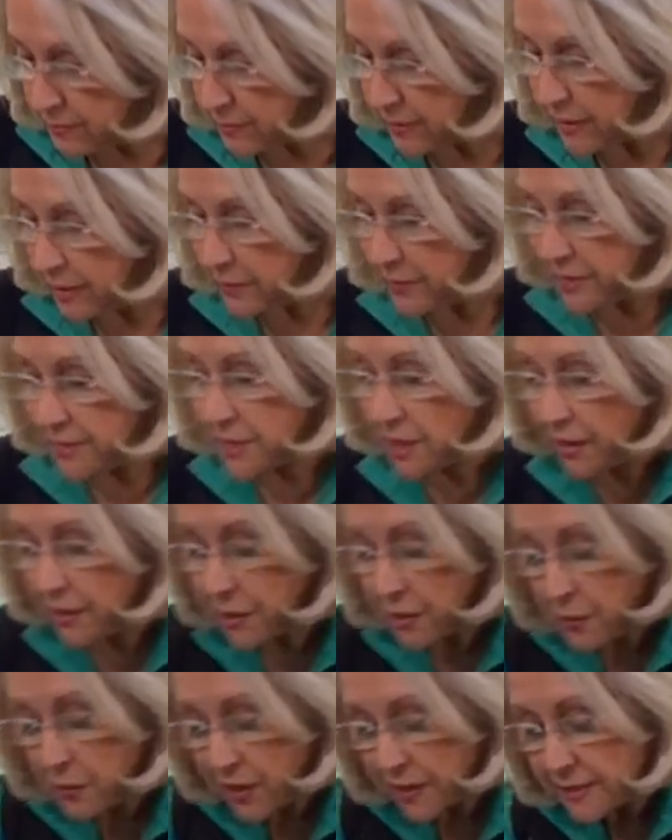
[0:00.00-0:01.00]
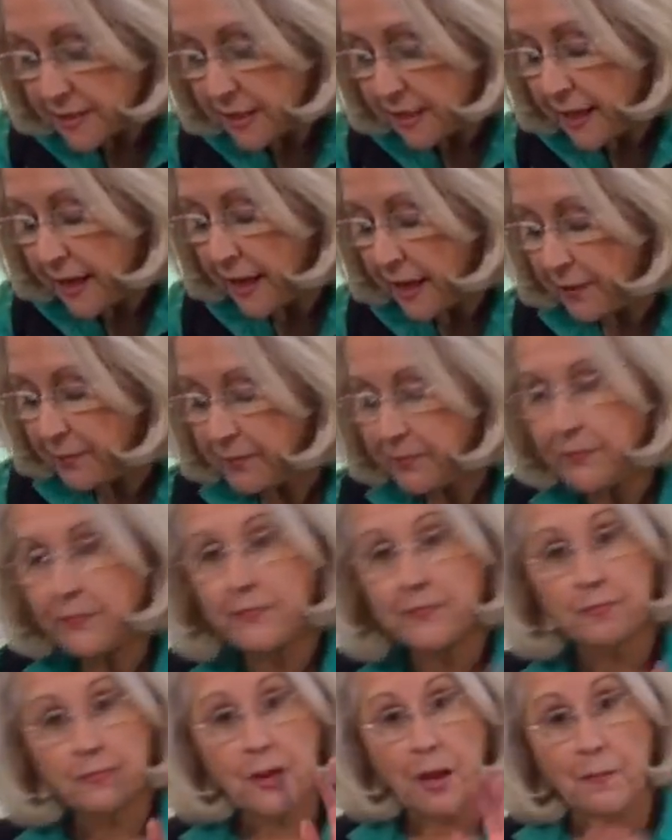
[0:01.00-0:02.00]
let me tell you once again
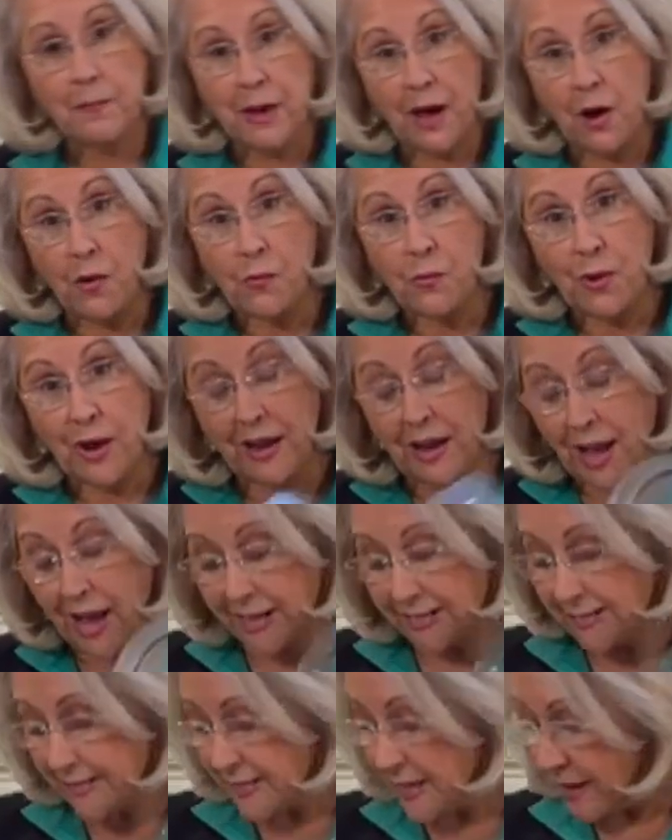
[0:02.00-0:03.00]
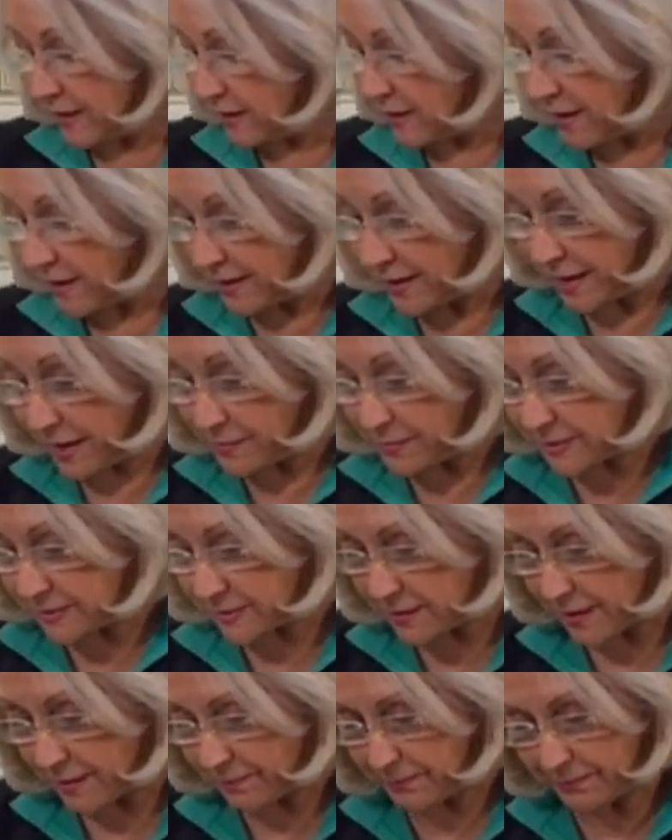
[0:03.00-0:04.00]
about what I sell on
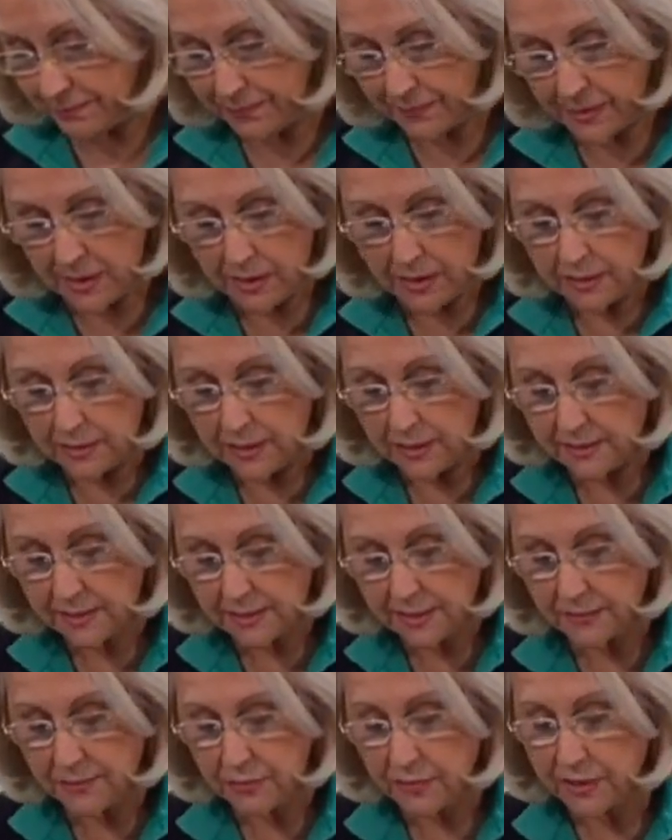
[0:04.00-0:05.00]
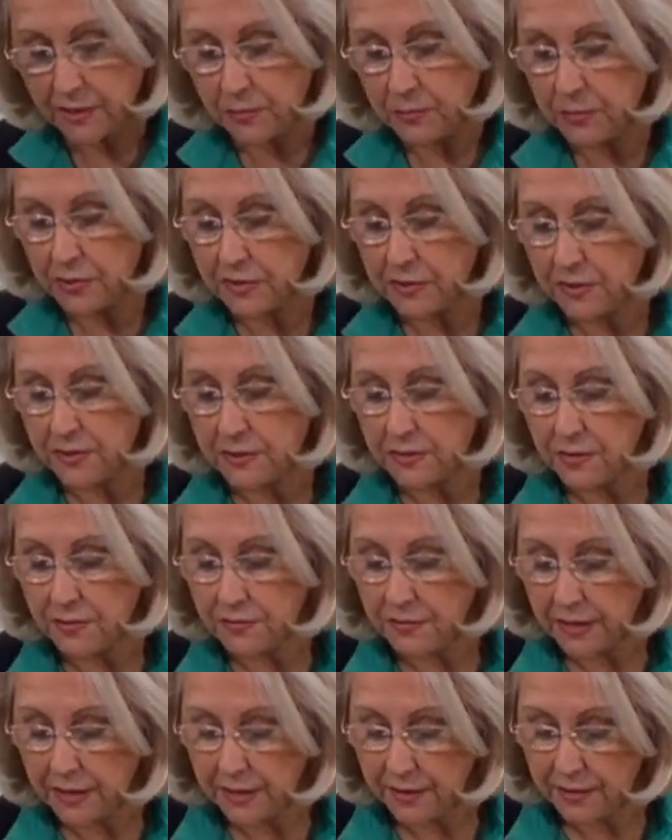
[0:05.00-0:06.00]
Amazon. Let's see if we can put this over
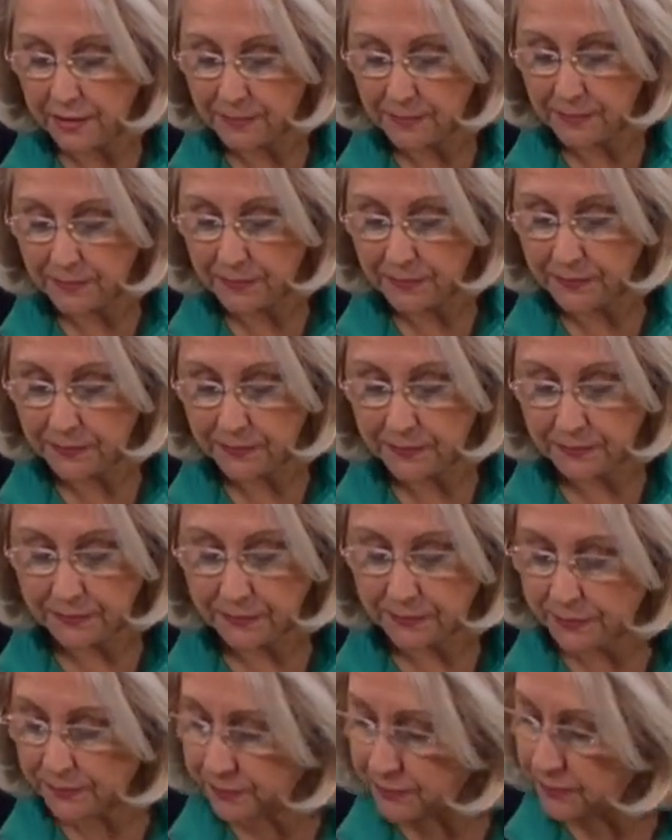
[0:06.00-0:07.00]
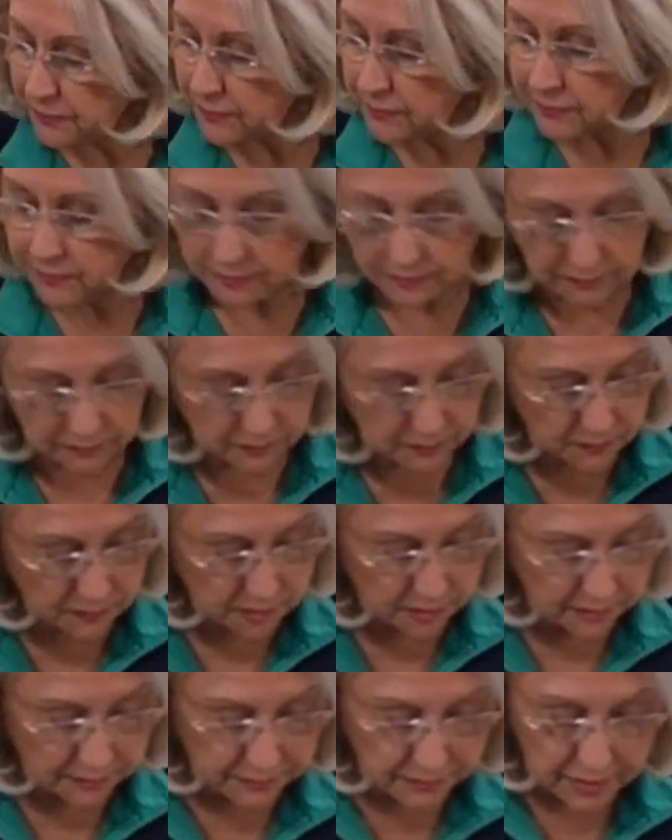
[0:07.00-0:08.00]
here.
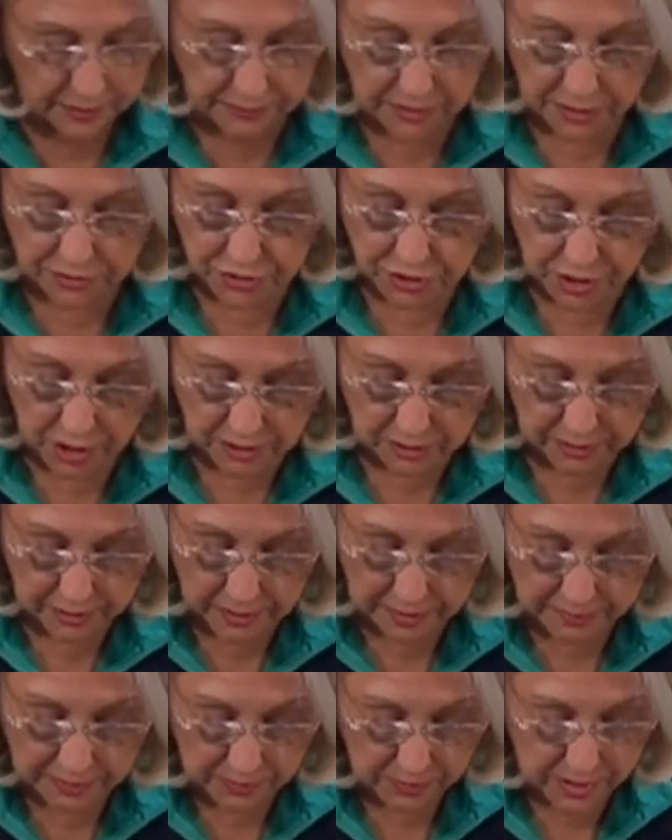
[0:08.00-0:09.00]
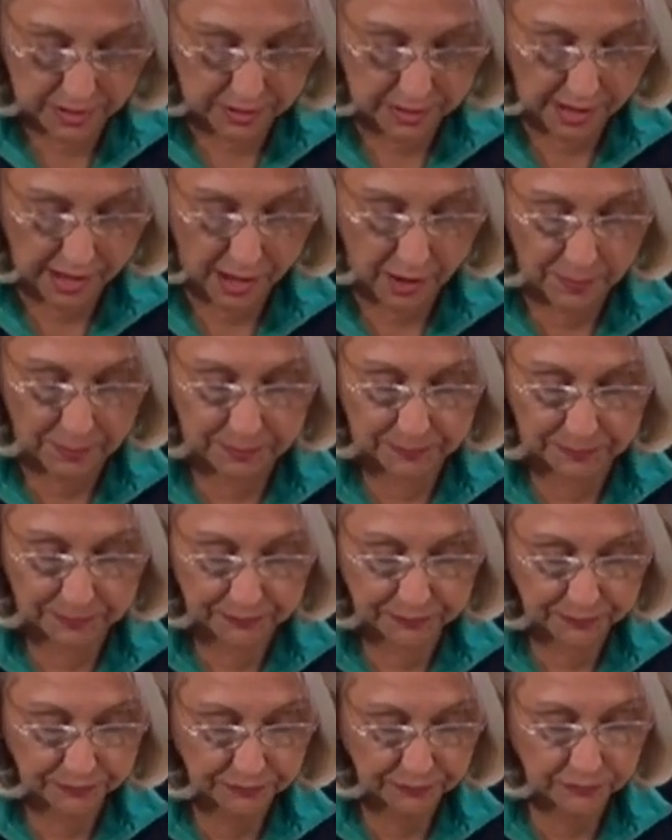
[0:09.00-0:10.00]
See, I've got chocolate everywhere now.
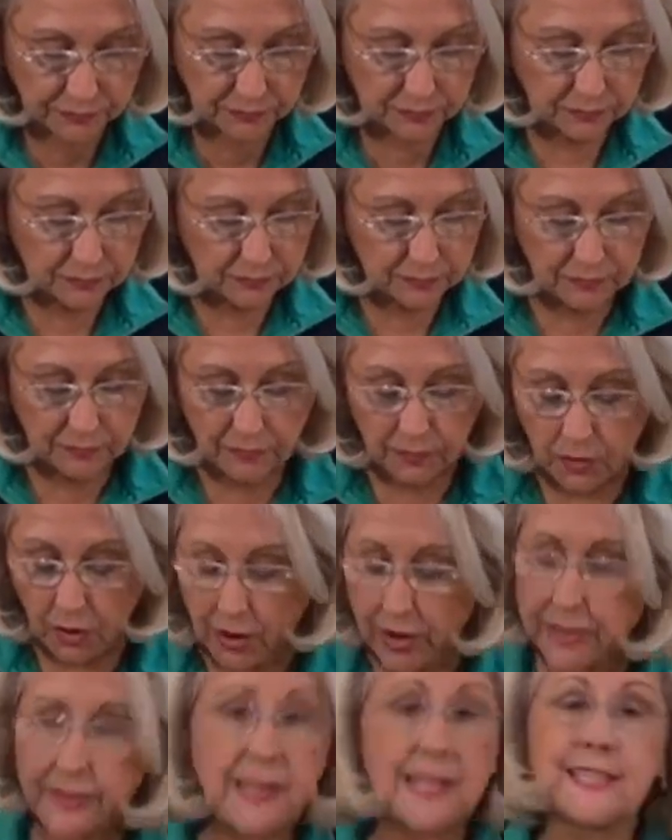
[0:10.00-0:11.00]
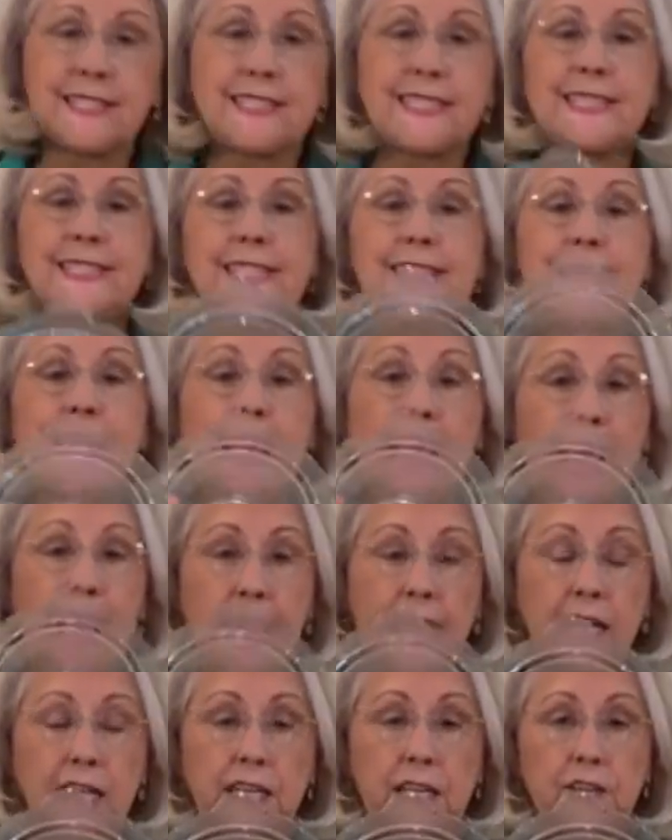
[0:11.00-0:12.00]
All right, this is the
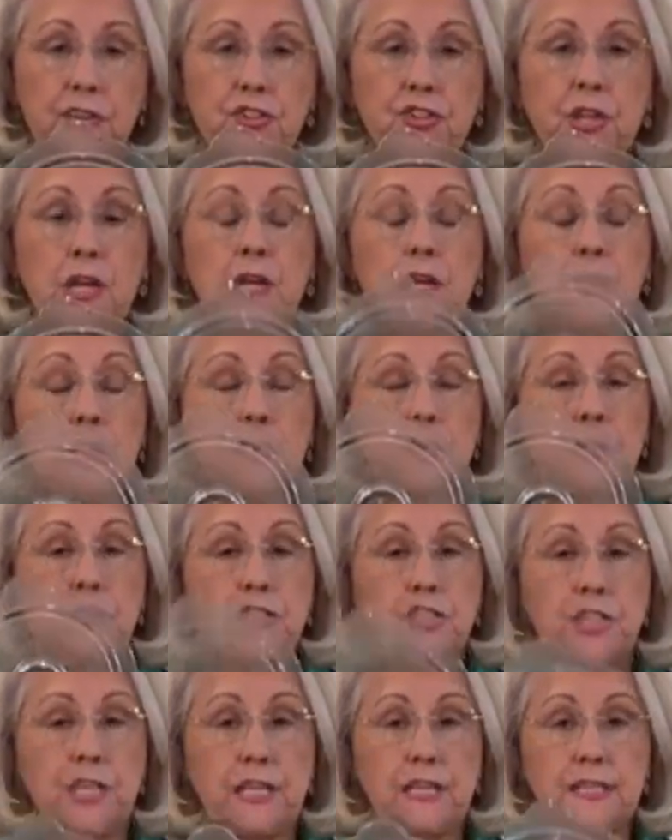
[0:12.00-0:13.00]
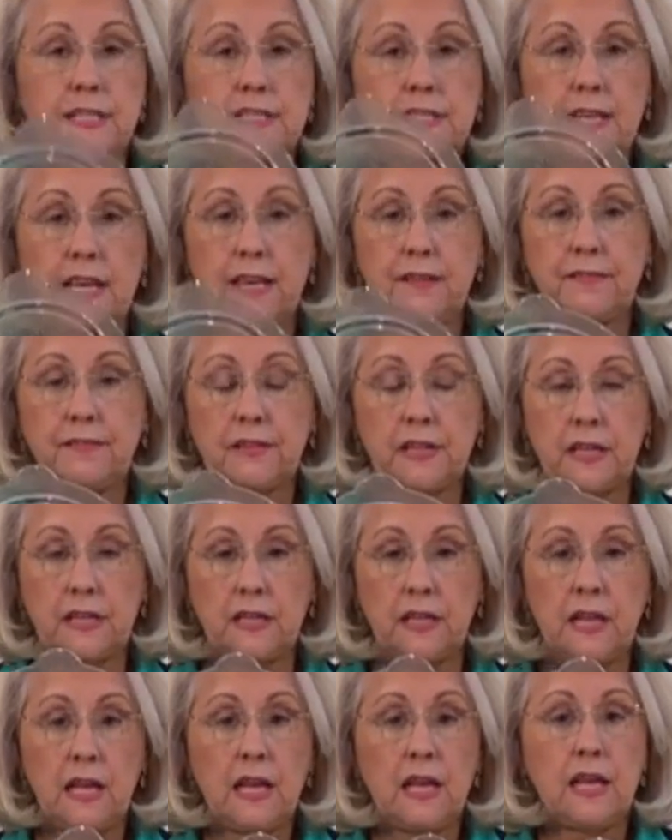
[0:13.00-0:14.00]
8-inch Cuchina safe lid.
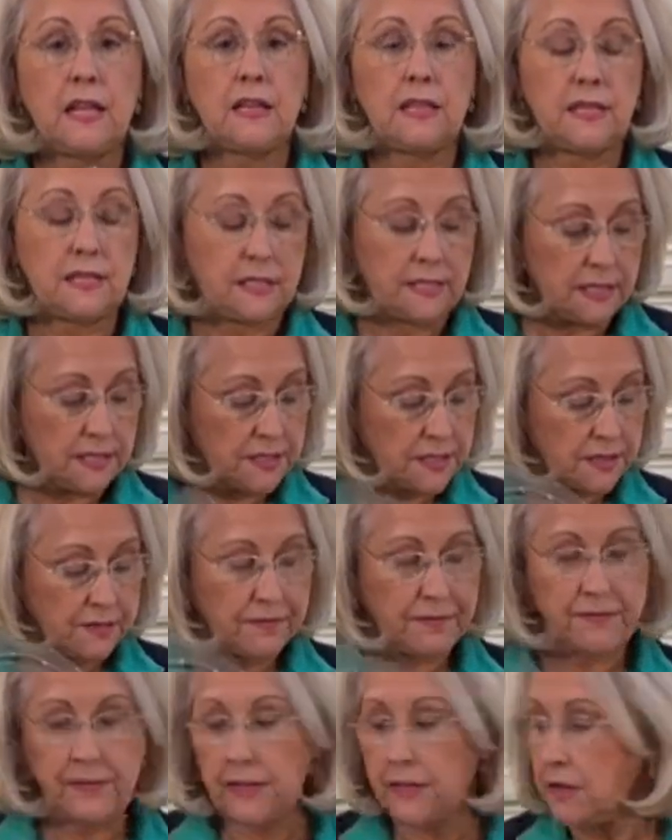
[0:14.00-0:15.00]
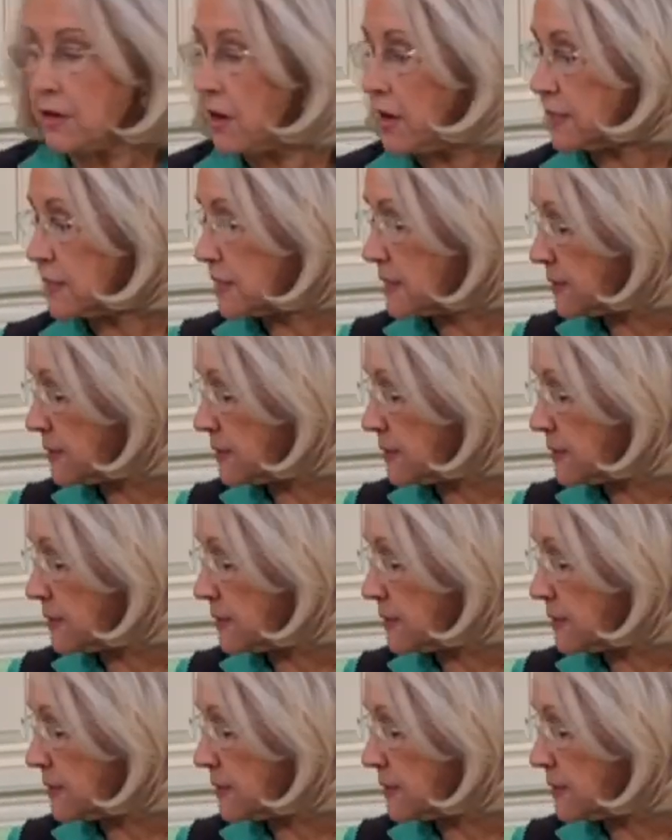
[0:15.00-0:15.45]
This is to fit on